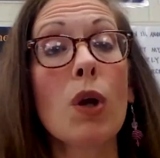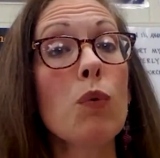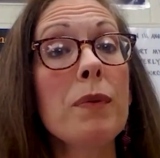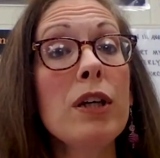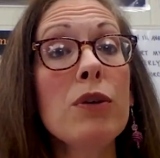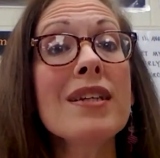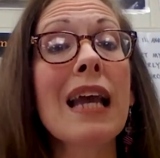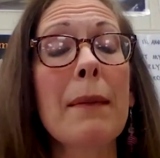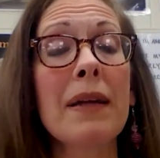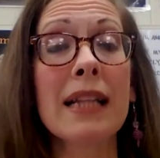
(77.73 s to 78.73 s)
We'll be using
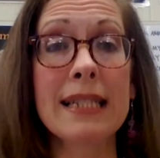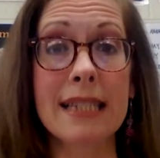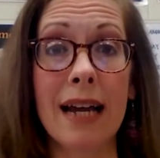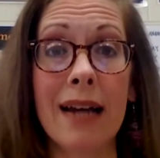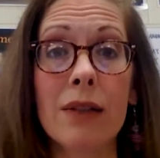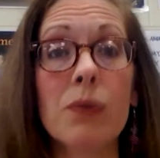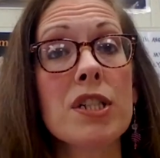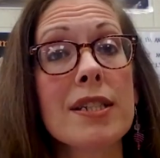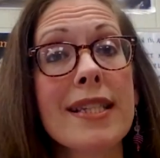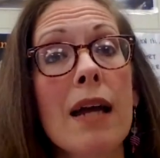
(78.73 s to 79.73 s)
MLA style, which
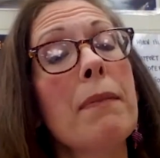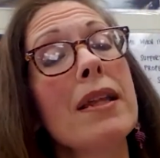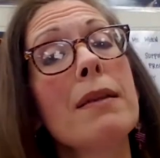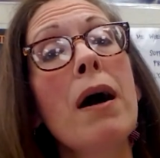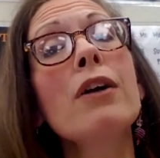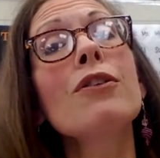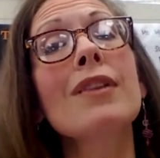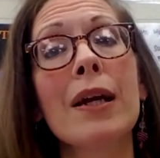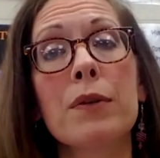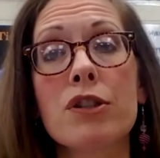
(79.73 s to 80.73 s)
is set by the Modern
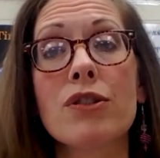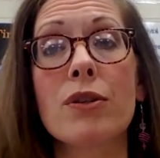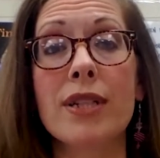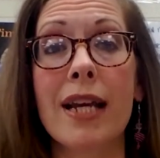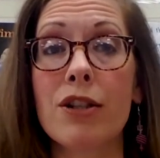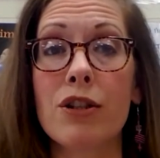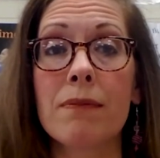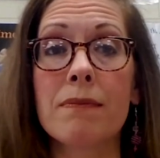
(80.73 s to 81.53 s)
Language Association.